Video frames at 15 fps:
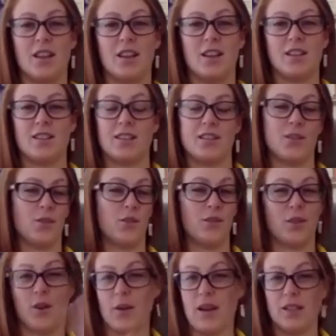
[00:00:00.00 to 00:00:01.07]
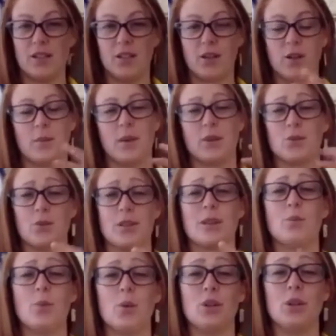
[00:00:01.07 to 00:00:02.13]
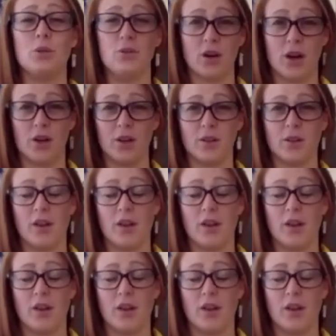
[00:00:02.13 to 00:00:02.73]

to sort of go ahead and do it, but it's really important you don't,